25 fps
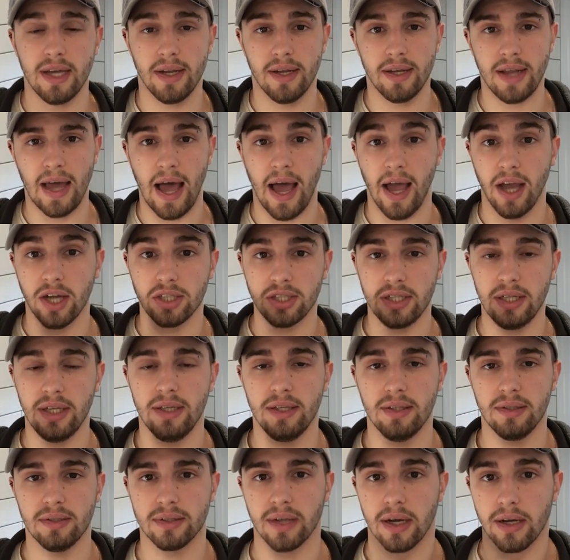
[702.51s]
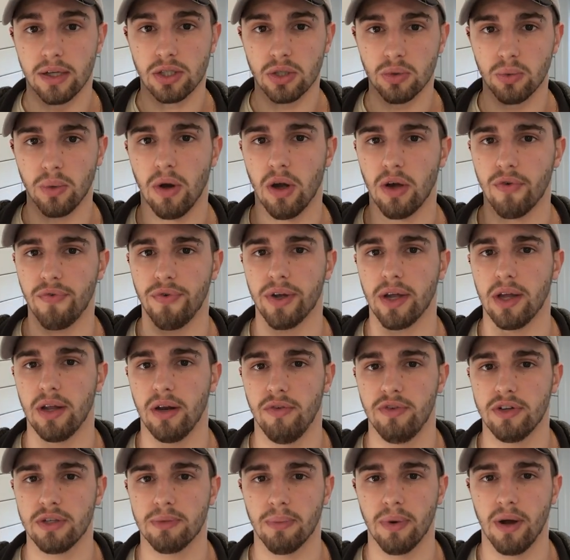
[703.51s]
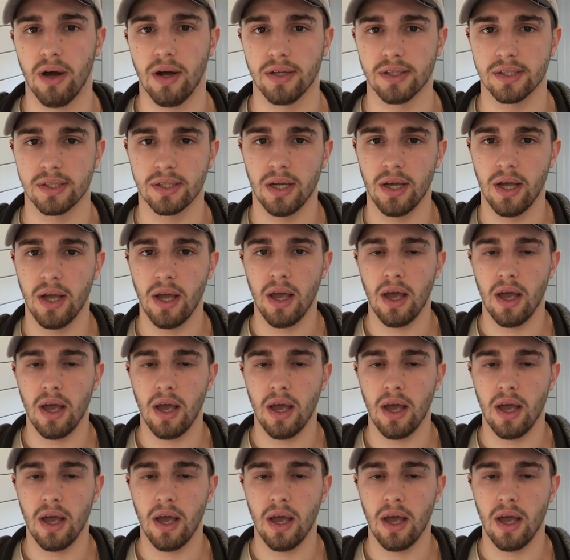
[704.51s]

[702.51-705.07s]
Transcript: And it actually does work for carnivorous plants.